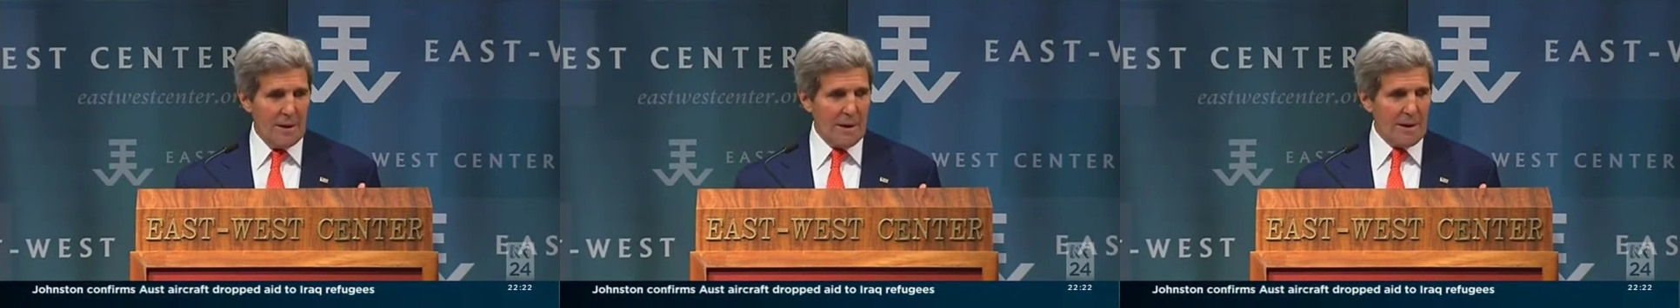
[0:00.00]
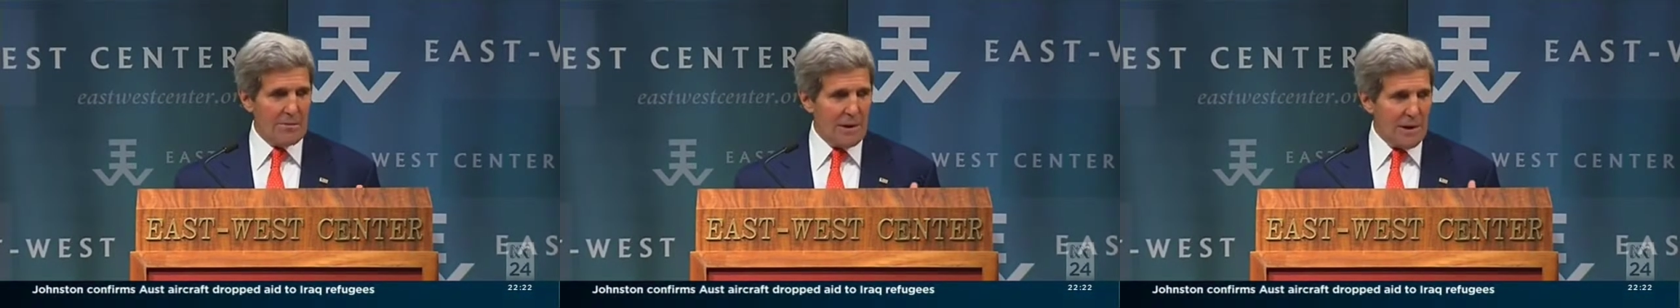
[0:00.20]

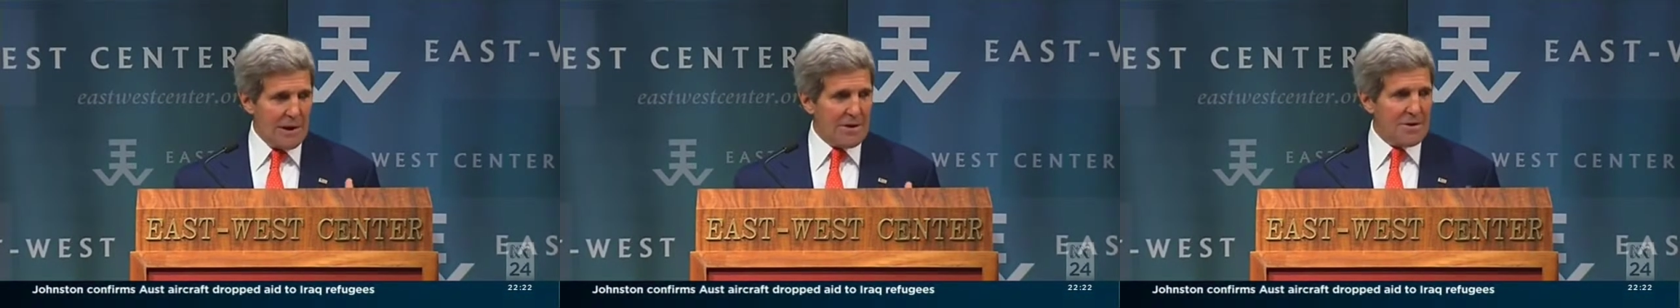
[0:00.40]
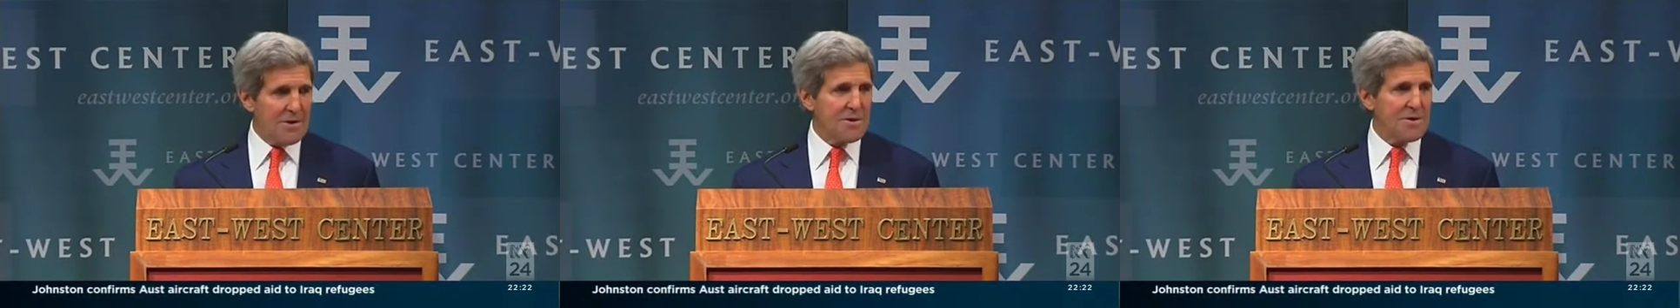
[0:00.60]
a
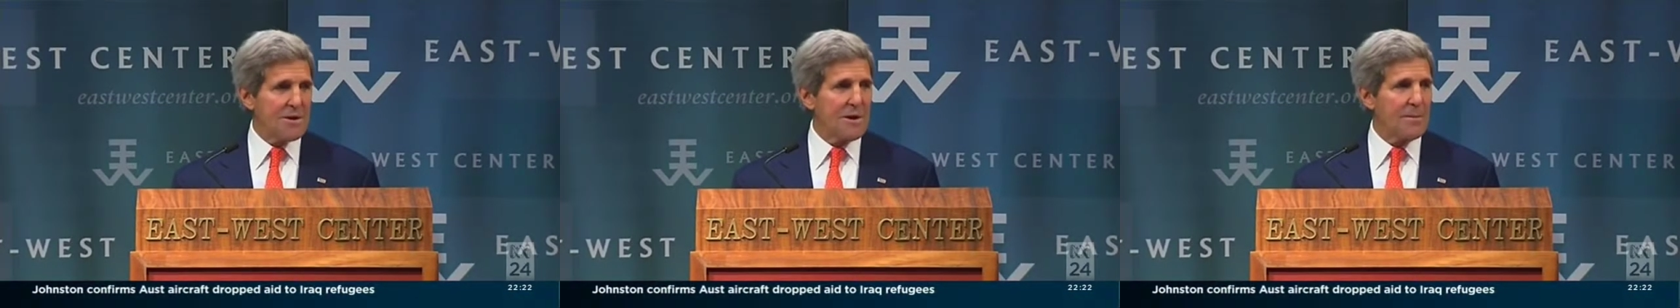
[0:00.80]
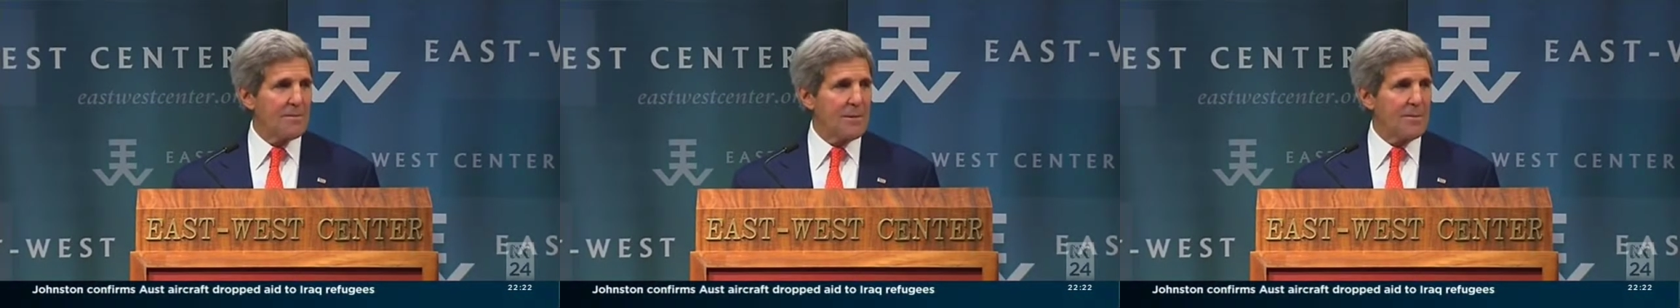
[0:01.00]

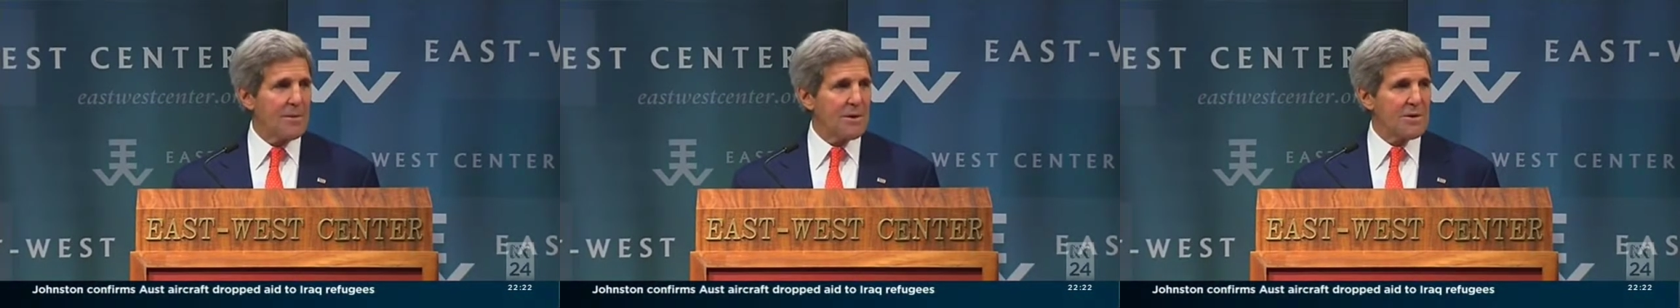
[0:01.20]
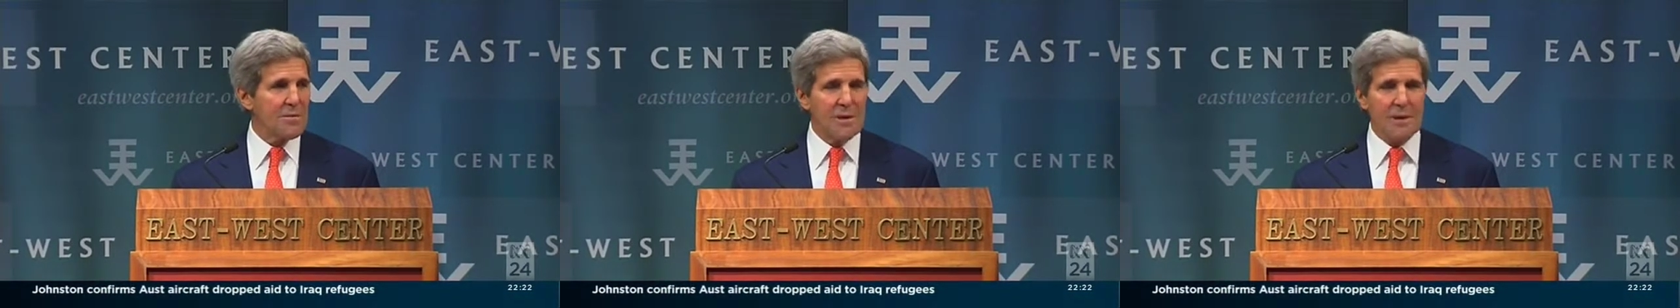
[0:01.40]
relationship in
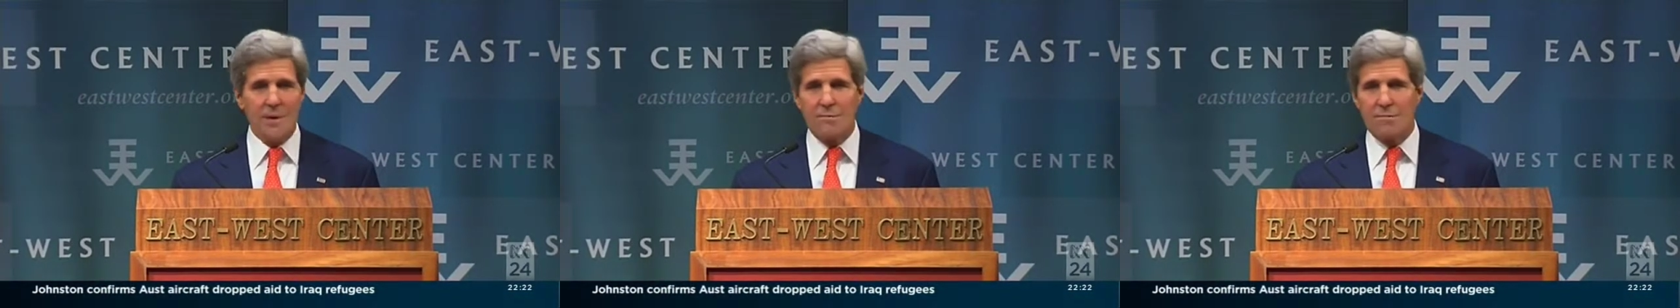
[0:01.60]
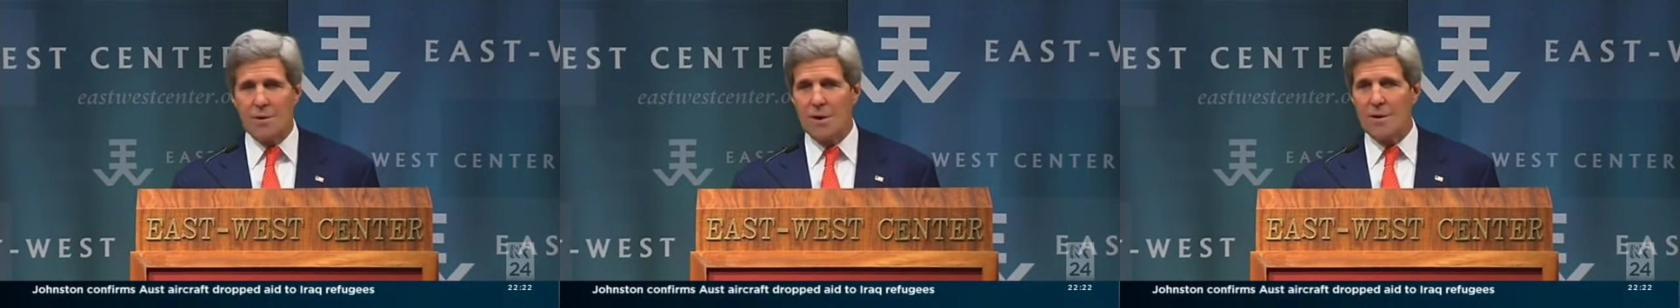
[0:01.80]
which we
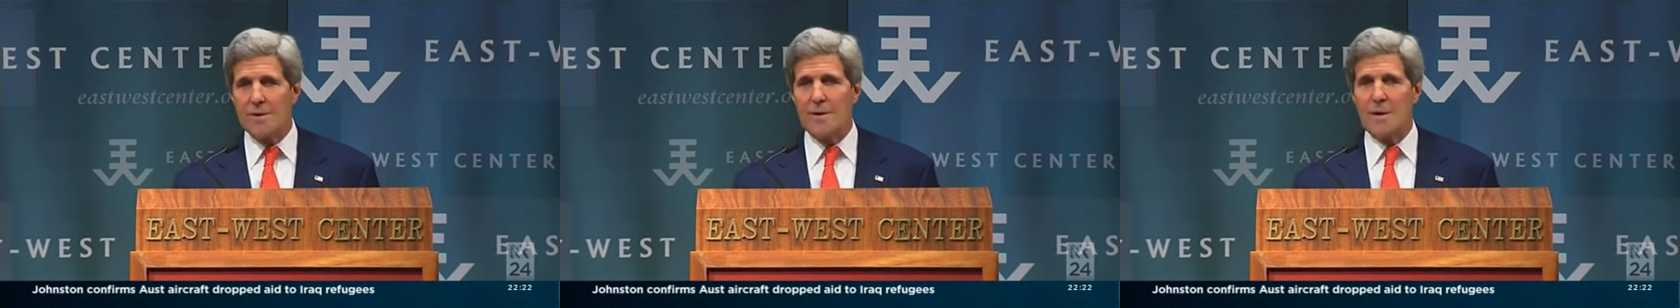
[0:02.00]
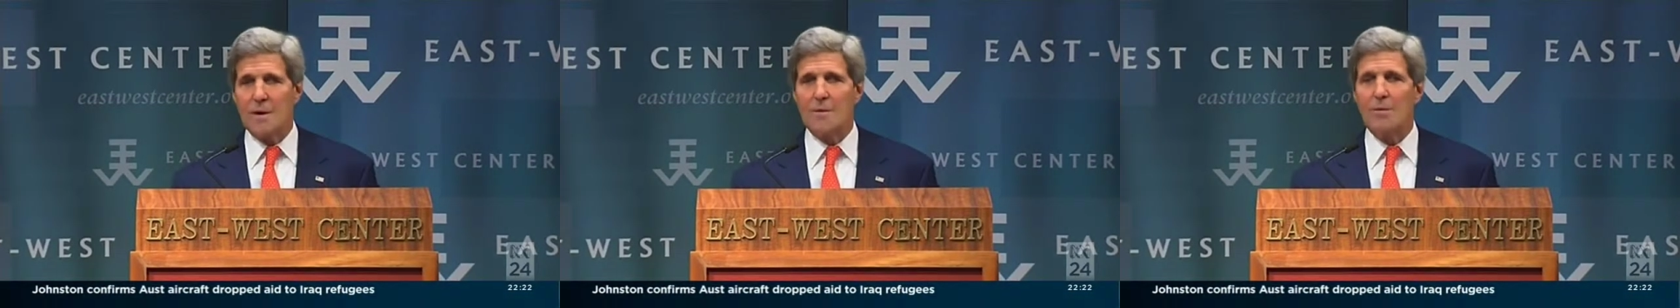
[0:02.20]
can
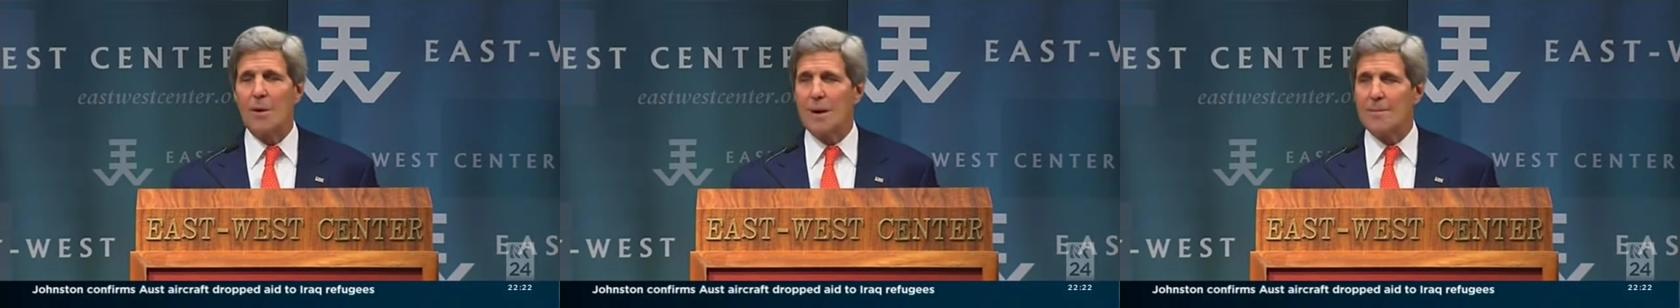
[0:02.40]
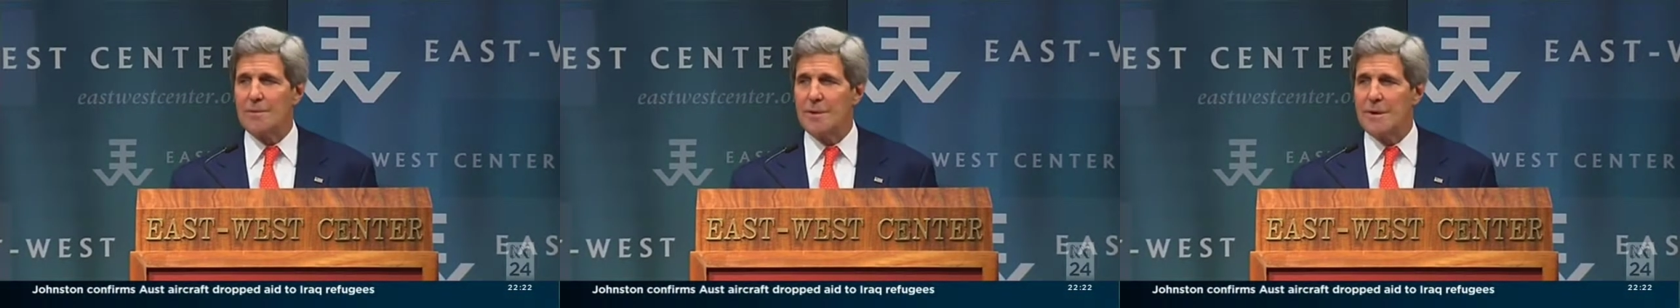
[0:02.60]
broaden our
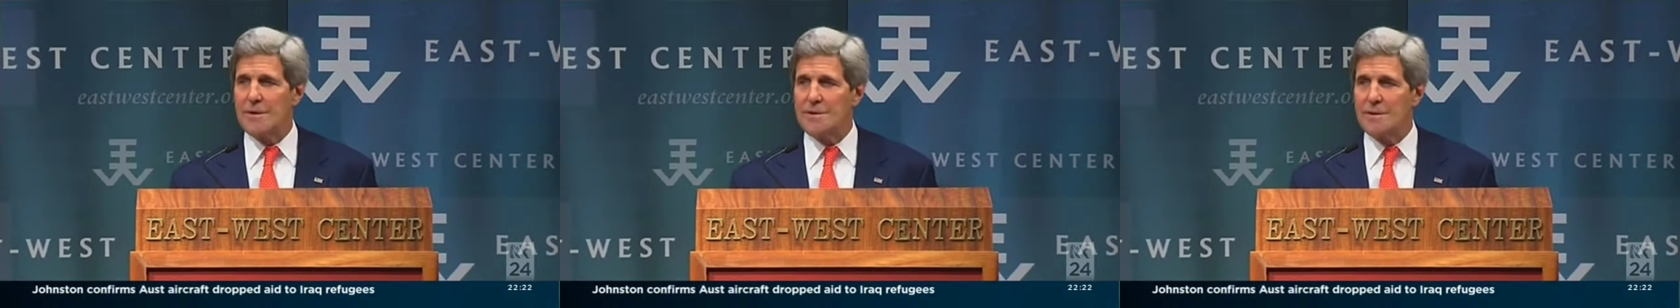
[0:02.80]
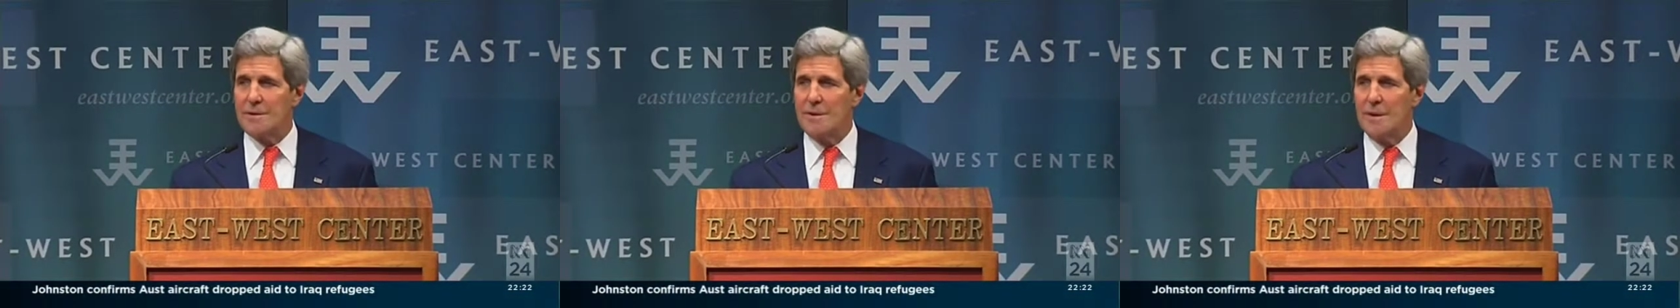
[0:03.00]
cooperation